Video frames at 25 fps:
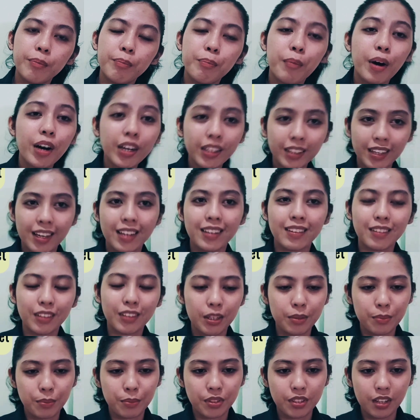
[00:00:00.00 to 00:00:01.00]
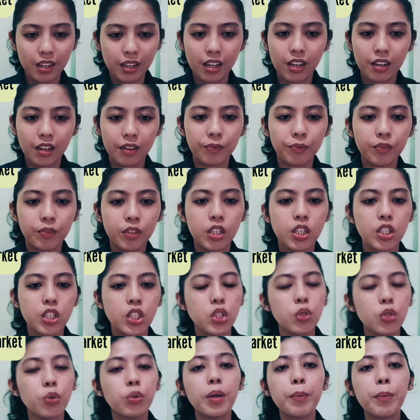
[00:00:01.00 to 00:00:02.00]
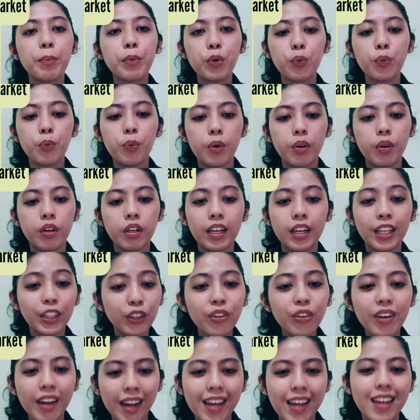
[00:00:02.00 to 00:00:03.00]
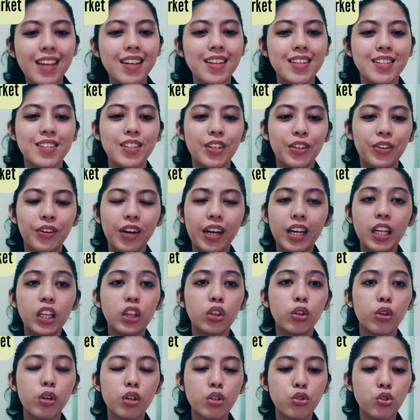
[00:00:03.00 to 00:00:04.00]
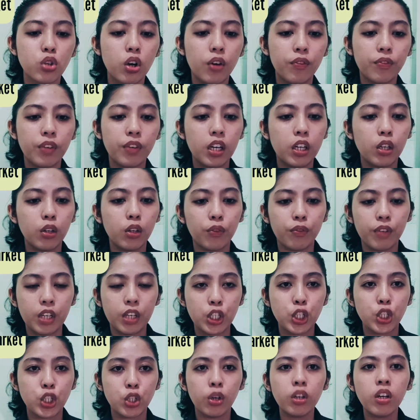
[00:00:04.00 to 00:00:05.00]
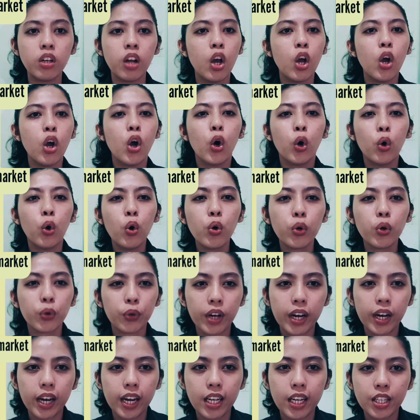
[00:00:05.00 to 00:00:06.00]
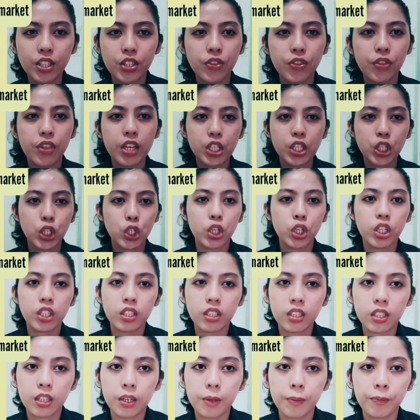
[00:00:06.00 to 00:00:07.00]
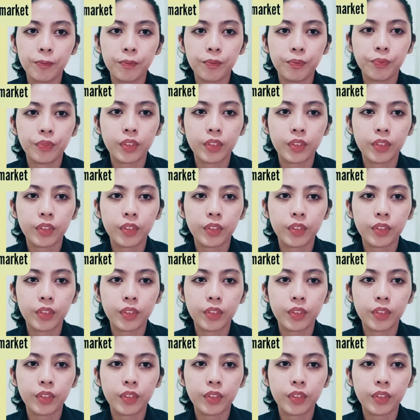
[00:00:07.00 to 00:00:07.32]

market comes in. So letter A is the creators of innovation, who creates this certain